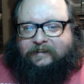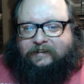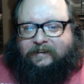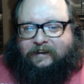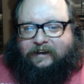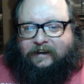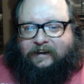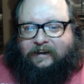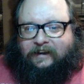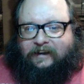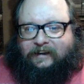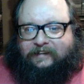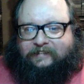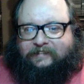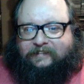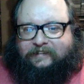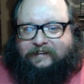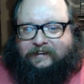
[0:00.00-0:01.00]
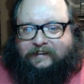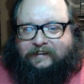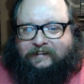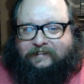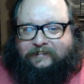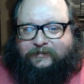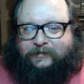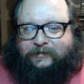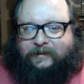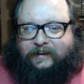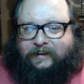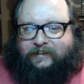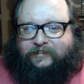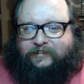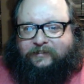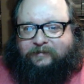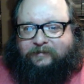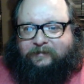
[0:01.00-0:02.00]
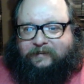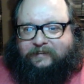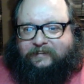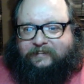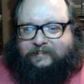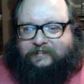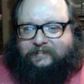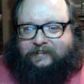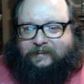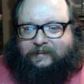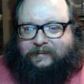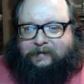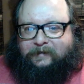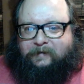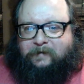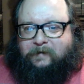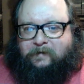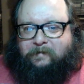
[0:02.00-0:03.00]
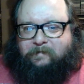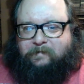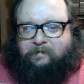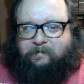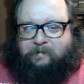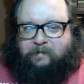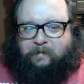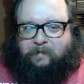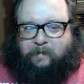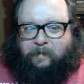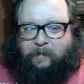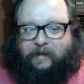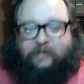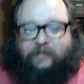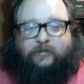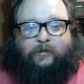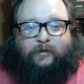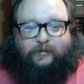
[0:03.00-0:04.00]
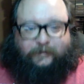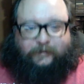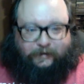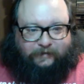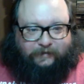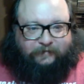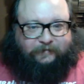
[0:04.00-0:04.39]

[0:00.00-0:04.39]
To get his reaction, because it's worth it.